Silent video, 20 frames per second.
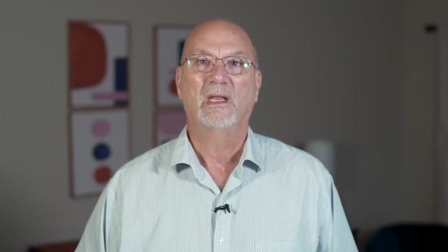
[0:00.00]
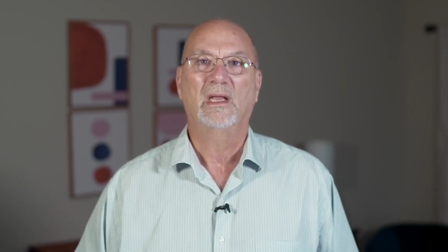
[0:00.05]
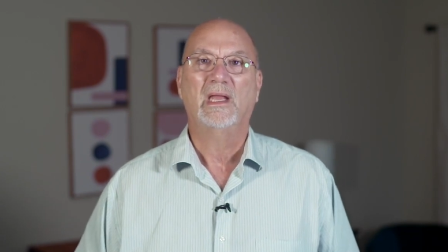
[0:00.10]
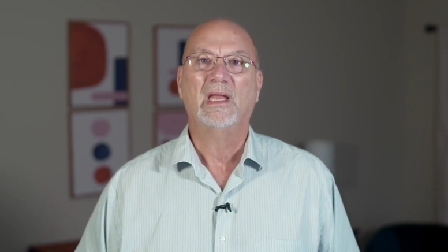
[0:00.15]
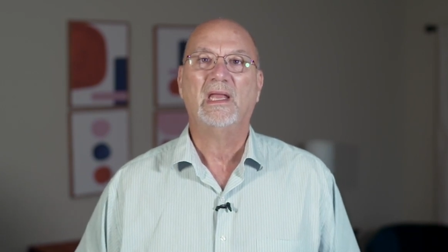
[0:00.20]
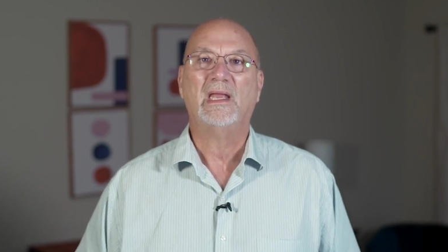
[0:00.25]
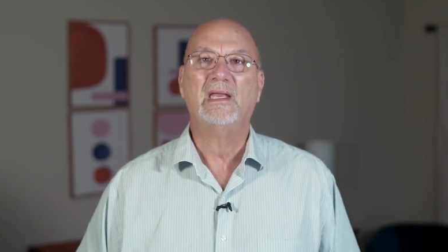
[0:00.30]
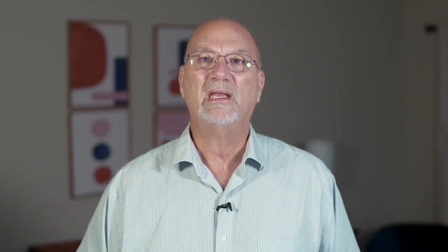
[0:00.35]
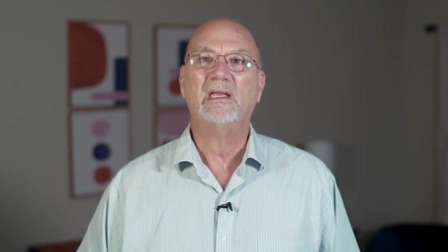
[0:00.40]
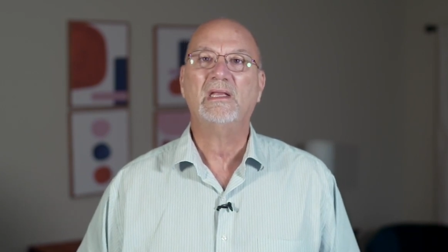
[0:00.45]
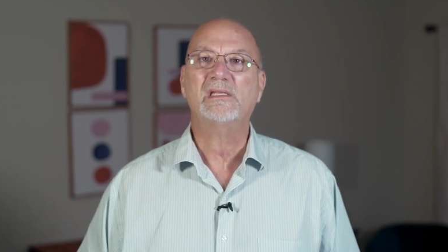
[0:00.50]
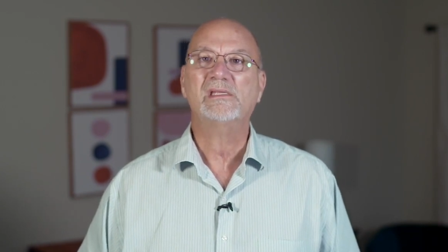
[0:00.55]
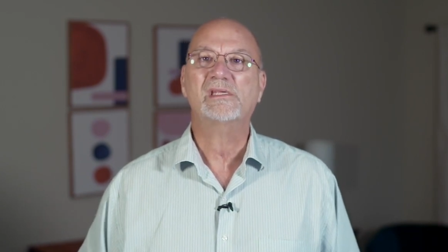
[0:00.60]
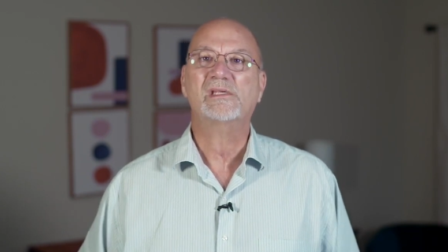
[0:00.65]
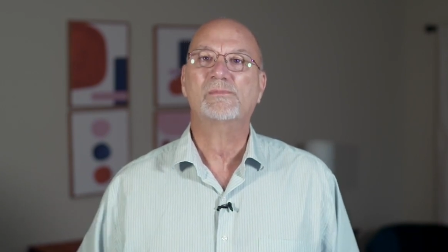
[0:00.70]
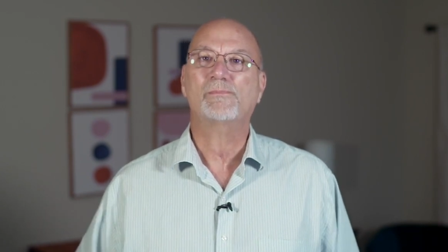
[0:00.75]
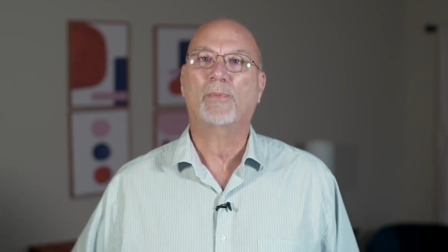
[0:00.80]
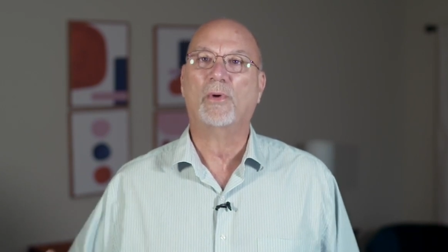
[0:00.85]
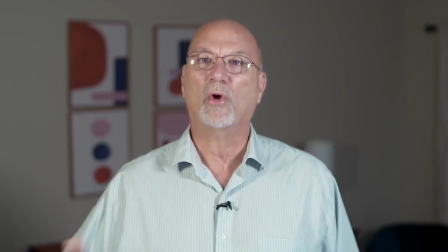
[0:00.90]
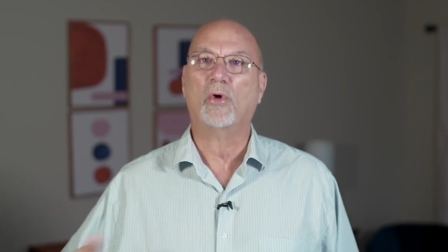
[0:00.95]
He had
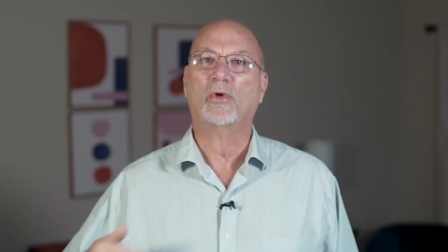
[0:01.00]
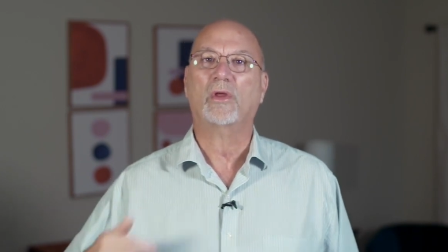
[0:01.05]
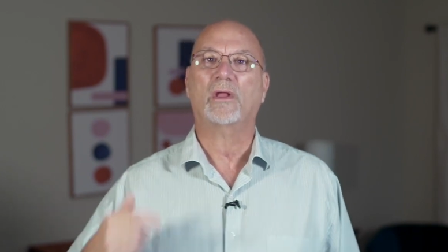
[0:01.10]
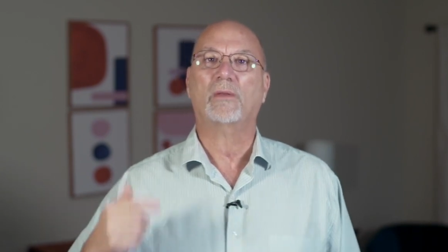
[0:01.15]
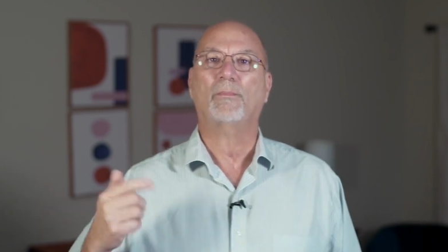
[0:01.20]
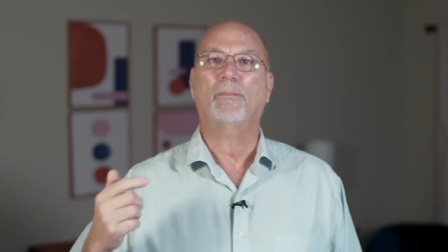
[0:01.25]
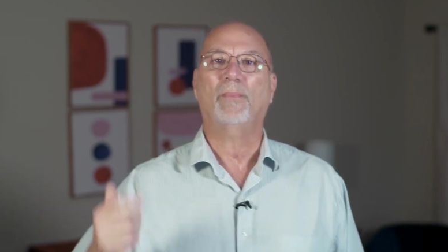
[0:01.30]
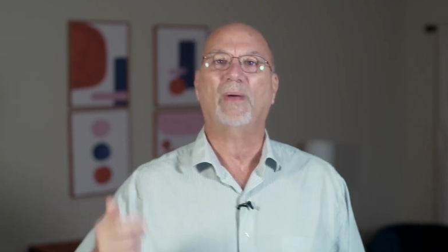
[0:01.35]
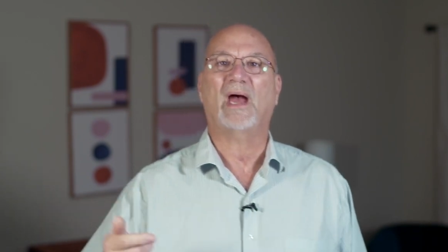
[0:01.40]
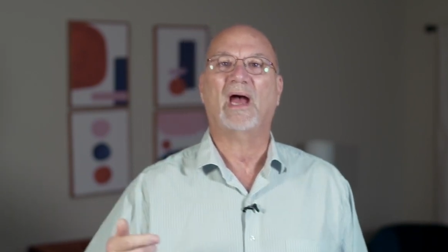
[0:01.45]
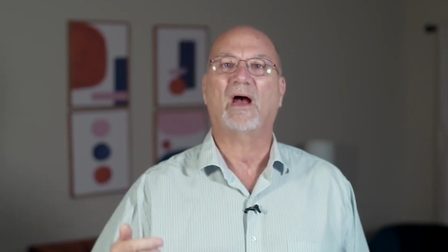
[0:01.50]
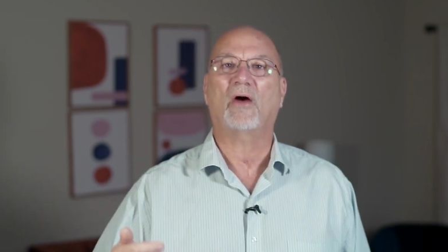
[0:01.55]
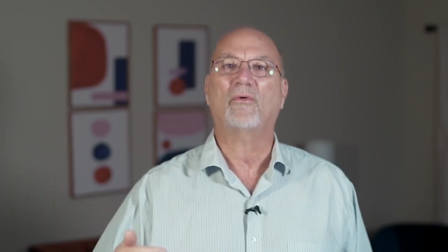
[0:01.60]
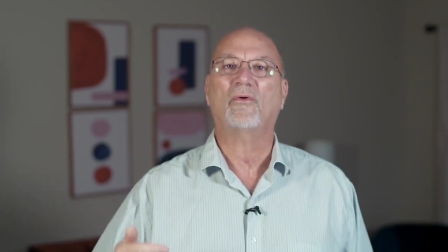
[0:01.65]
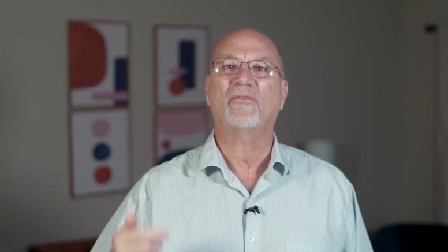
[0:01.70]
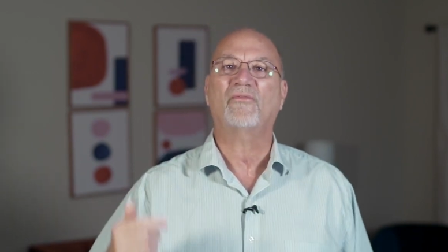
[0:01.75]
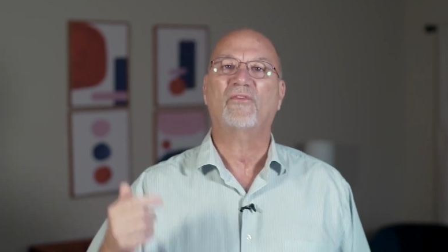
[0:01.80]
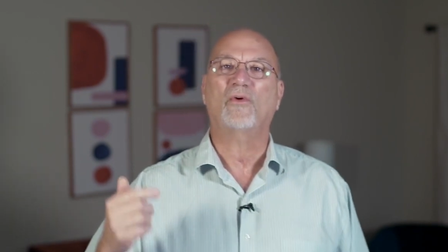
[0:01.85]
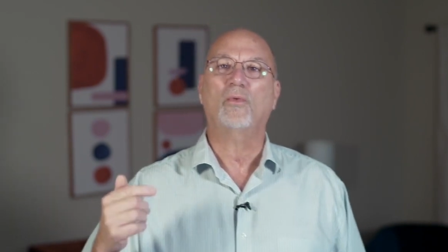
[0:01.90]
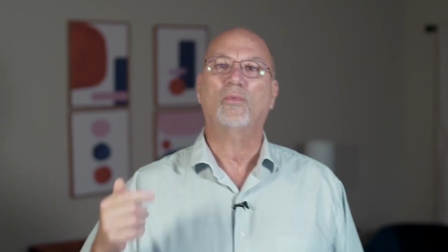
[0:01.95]
spoken
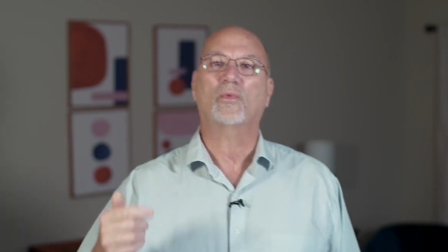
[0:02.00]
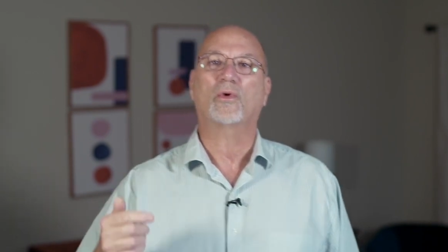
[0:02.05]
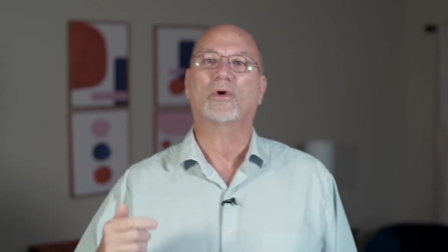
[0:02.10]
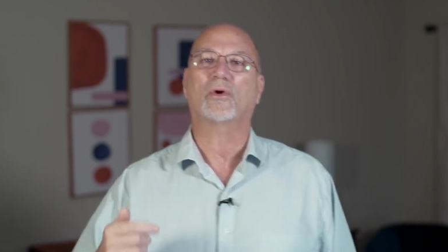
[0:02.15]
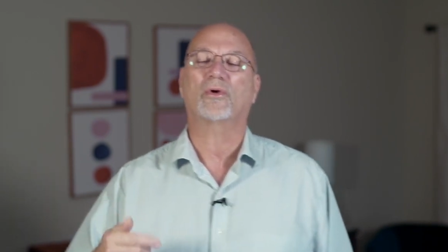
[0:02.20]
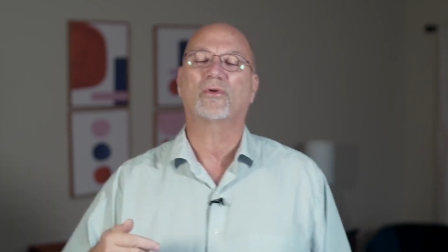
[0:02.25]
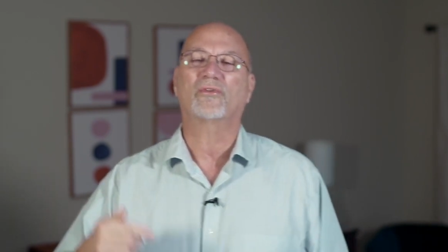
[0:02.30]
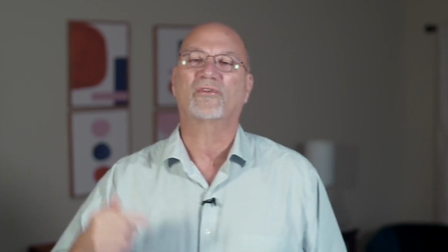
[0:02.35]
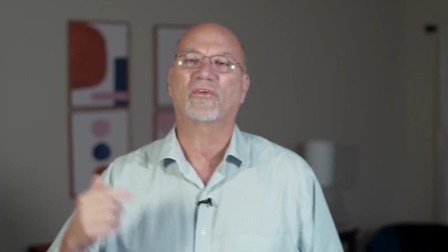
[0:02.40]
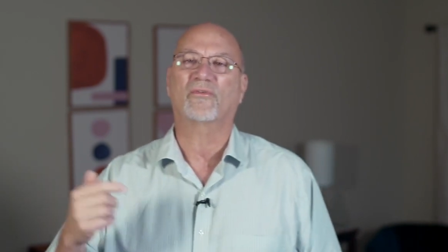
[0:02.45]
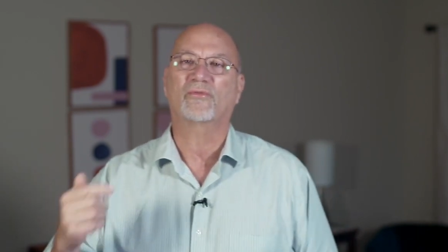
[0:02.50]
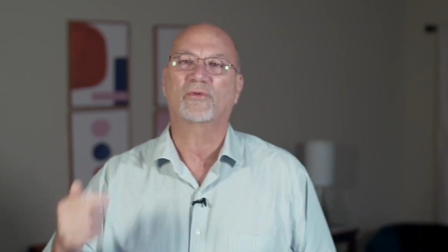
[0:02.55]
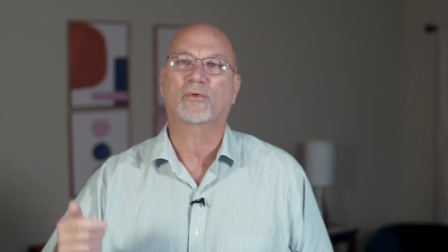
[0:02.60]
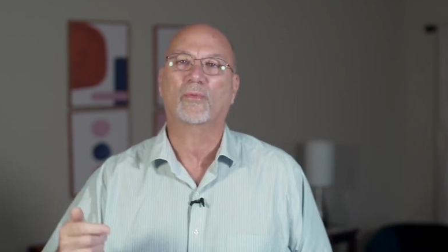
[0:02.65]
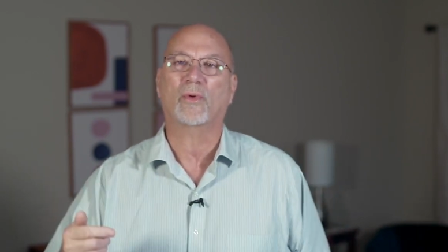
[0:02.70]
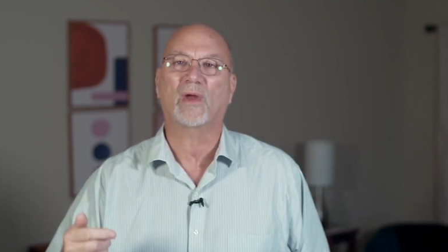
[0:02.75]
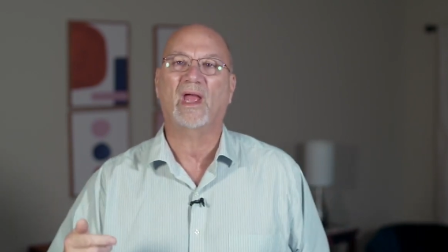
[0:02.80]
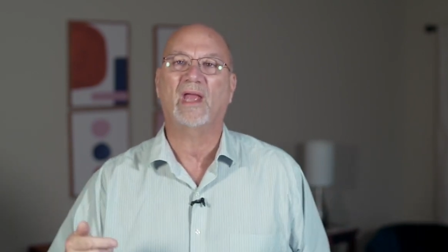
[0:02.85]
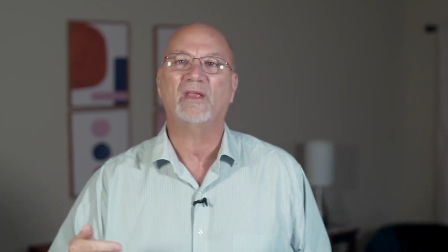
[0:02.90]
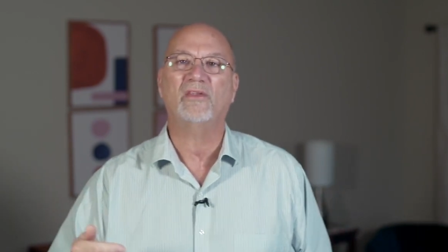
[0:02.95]
powerful words of
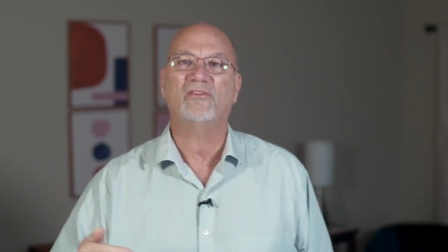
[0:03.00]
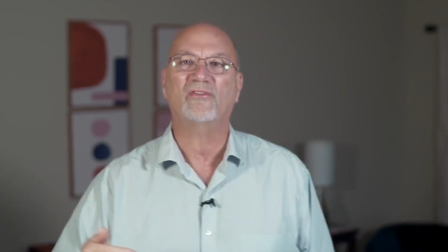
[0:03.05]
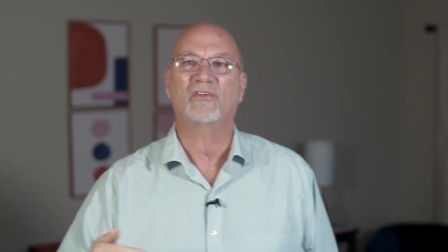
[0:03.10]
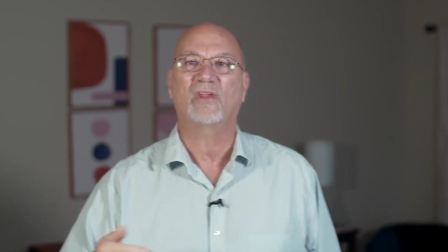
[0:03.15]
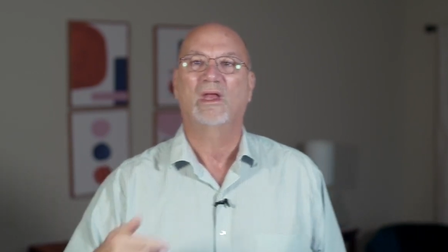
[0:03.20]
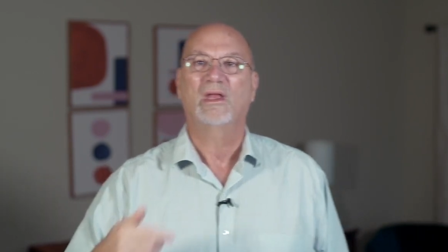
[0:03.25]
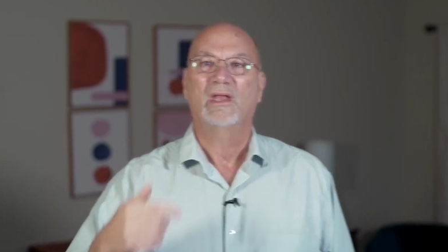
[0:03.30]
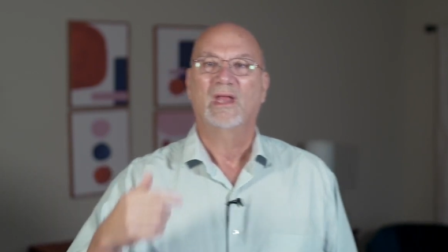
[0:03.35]
grace